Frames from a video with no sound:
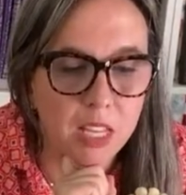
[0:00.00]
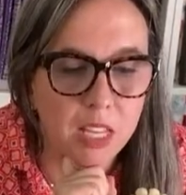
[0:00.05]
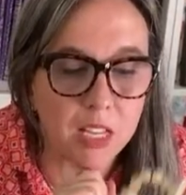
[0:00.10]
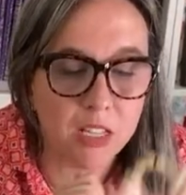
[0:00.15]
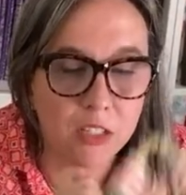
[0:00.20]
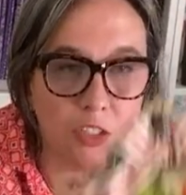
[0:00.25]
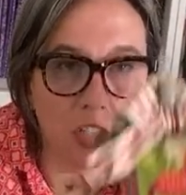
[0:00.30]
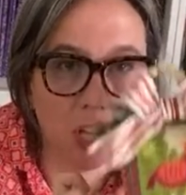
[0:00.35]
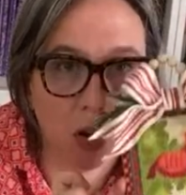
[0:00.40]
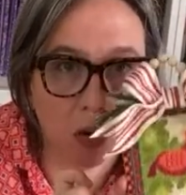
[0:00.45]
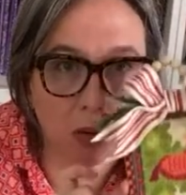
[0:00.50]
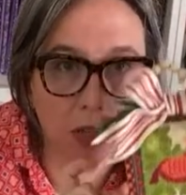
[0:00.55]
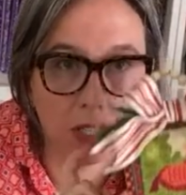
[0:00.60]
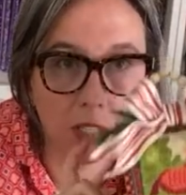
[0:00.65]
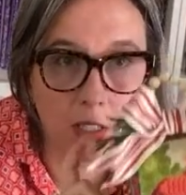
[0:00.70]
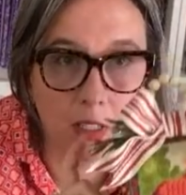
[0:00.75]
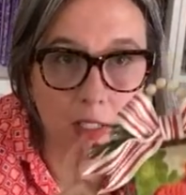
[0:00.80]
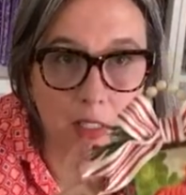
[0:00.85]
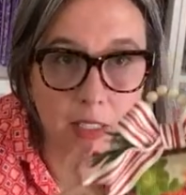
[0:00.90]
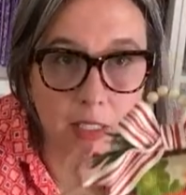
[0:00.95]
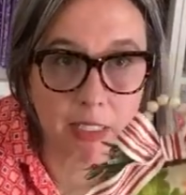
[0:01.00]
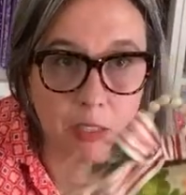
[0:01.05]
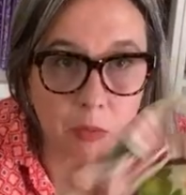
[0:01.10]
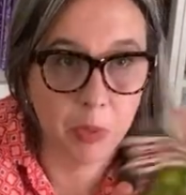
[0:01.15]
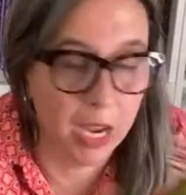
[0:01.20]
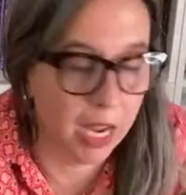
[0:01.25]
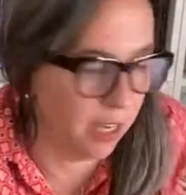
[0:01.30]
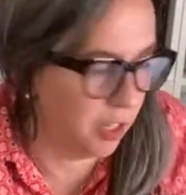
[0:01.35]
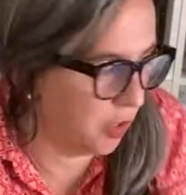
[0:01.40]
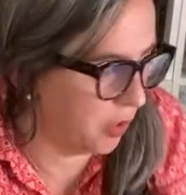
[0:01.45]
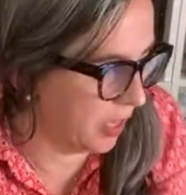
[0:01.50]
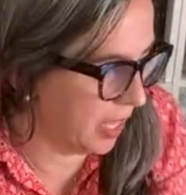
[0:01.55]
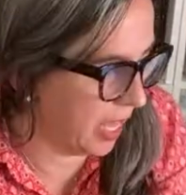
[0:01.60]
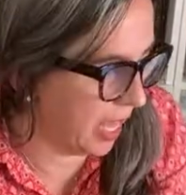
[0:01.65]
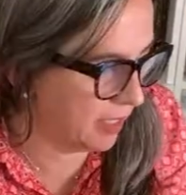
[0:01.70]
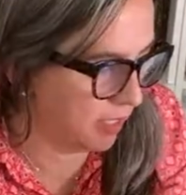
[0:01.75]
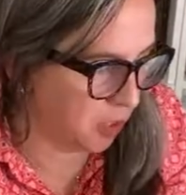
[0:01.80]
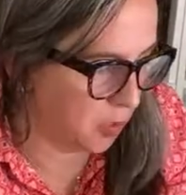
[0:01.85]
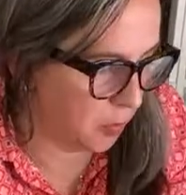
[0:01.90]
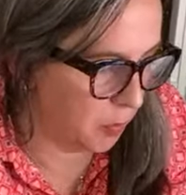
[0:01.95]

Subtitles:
So we got to do the last little